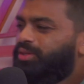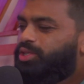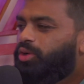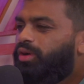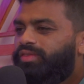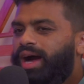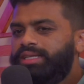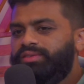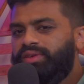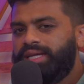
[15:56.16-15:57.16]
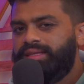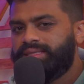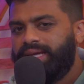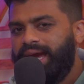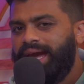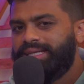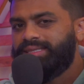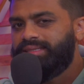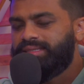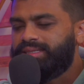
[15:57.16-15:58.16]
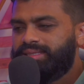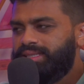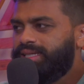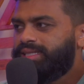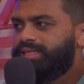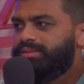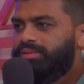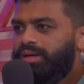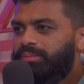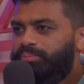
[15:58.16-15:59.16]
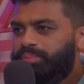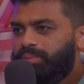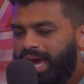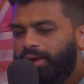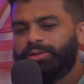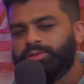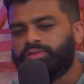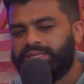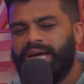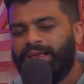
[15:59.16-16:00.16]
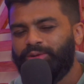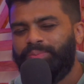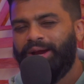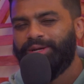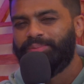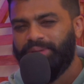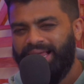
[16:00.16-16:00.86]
So if I divide this cast into 6 characters for Tyler Perry to